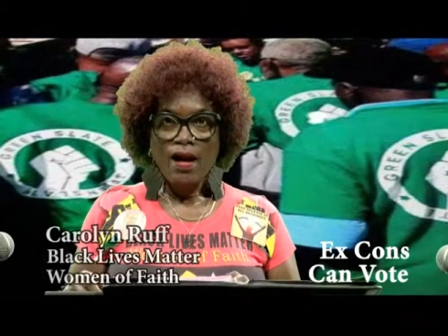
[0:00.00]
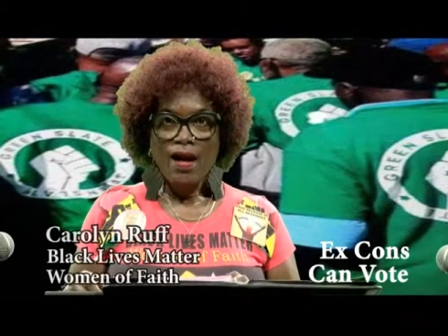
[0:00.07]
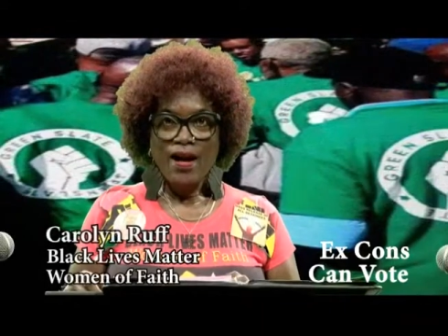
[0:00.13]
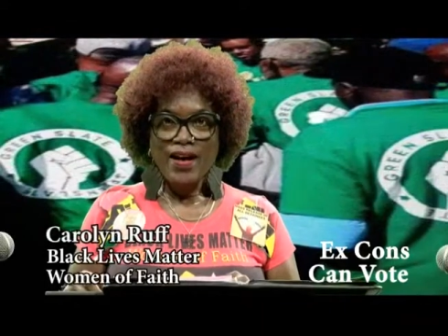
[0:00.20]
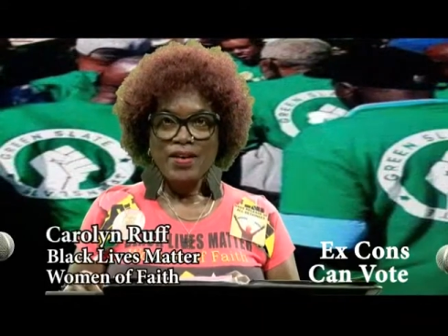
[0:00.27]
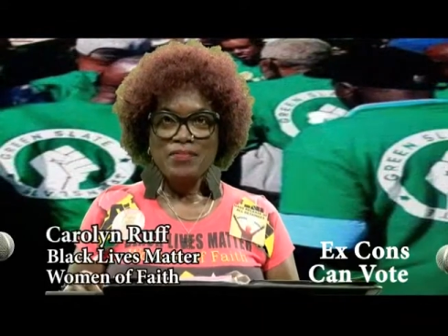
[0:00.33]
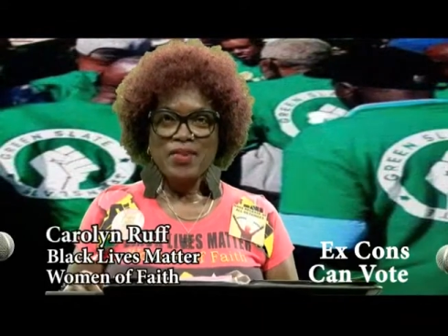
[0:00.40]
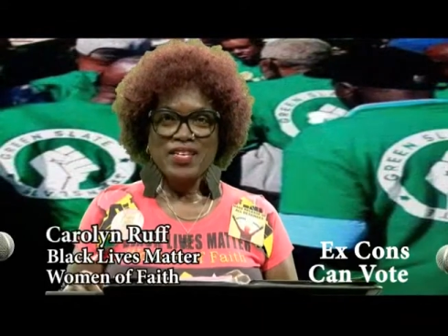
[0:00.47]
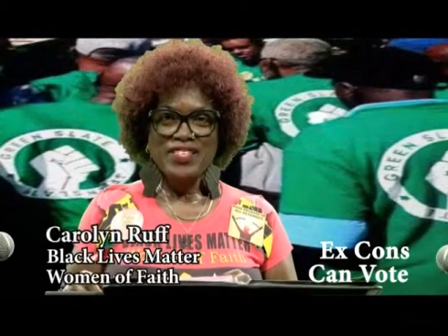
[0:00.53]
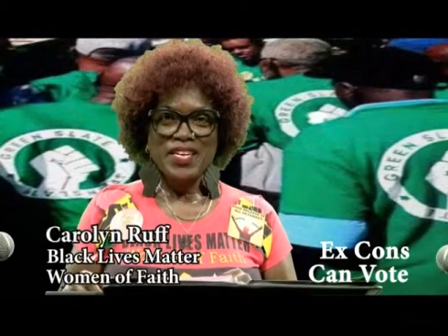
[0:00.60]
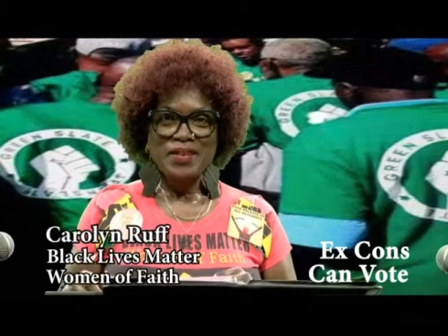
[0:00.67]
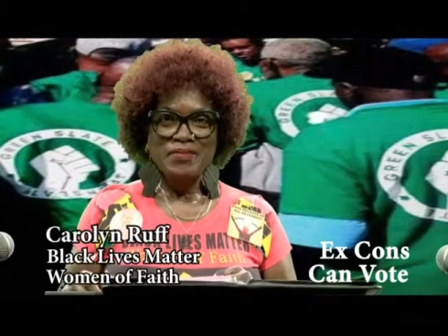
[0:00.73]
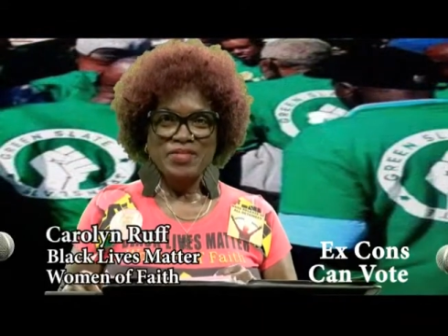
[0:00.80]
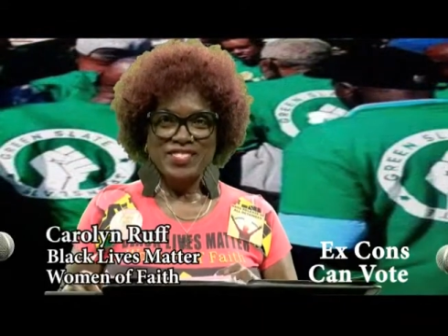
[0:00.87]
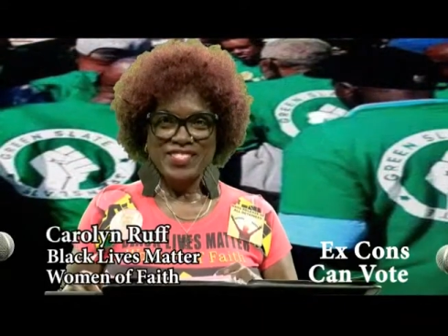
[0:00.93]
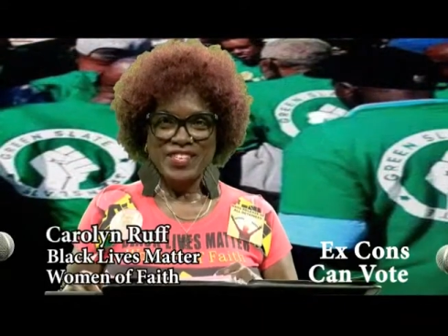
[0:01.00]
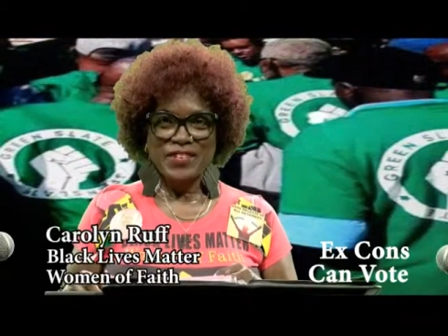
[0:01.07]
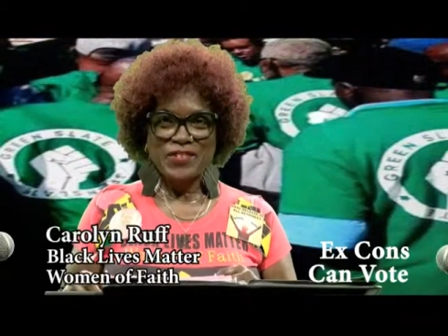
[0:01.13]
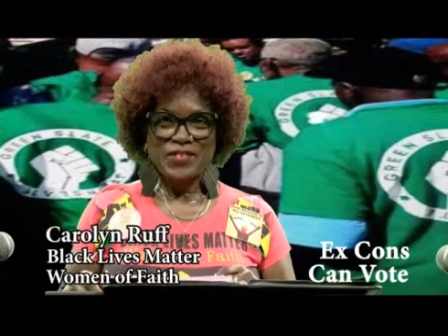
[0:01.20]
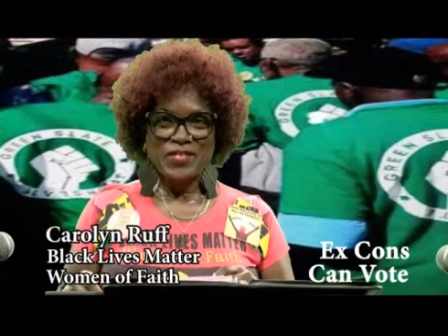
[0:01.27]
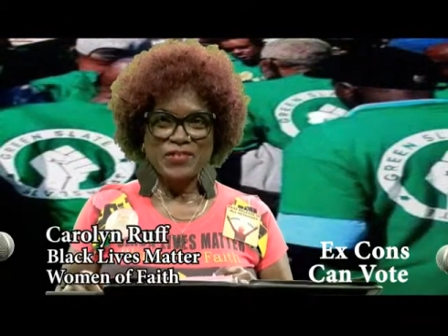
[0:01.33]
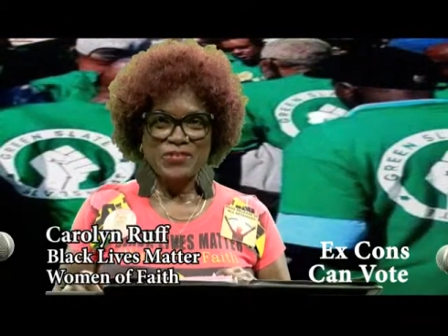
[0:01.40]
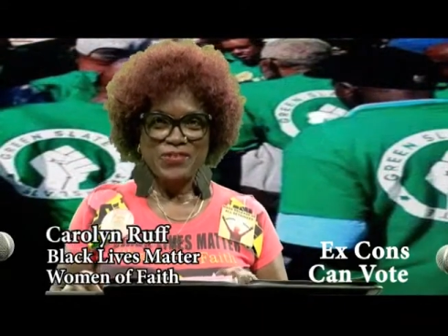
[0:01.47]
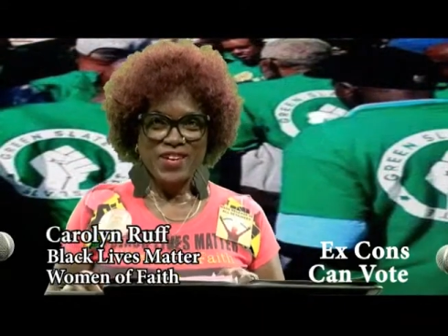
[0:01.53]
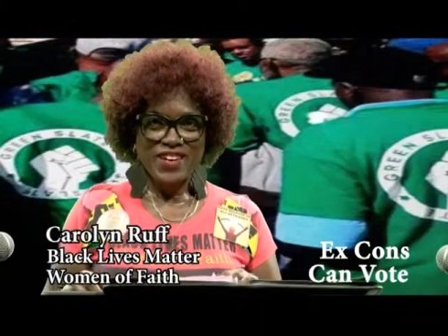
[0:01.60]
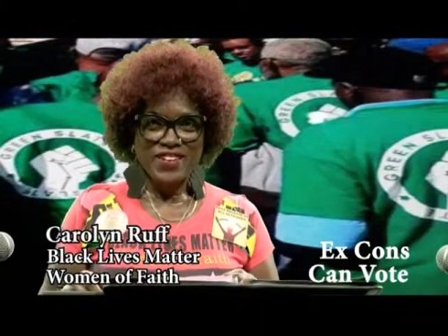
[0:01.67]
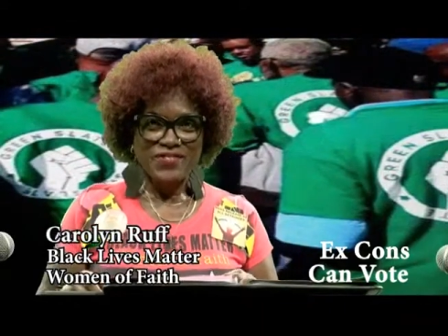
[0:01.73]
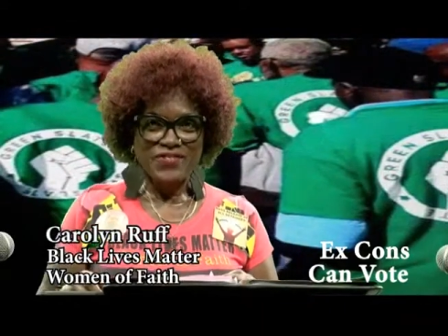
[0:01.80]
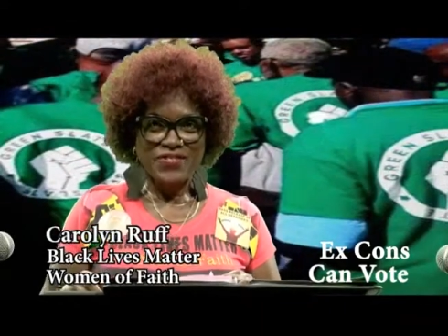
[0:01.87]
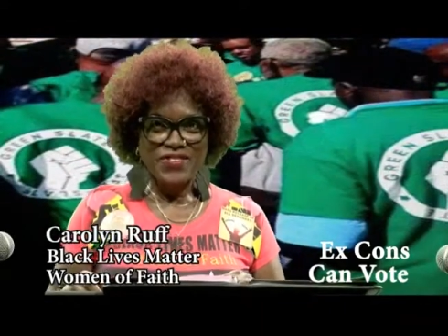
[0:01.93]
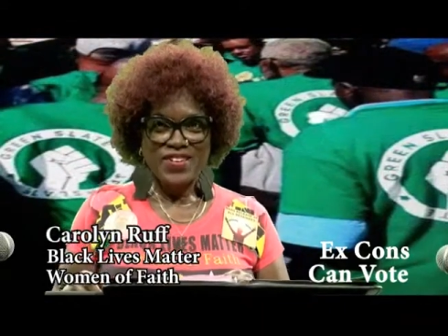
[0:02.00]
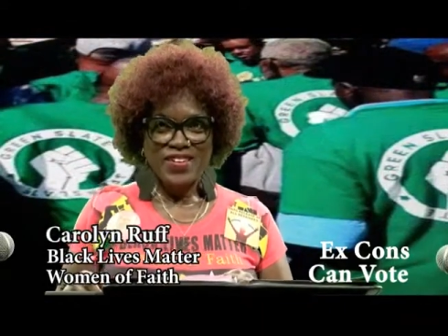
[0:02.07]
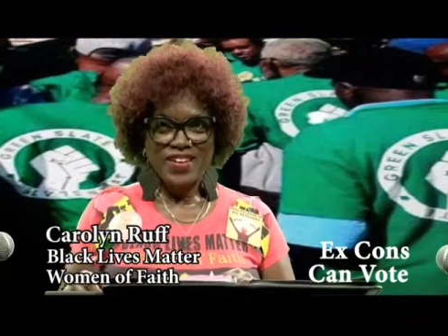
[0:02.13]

Hi, my name is Carolyn Ruff.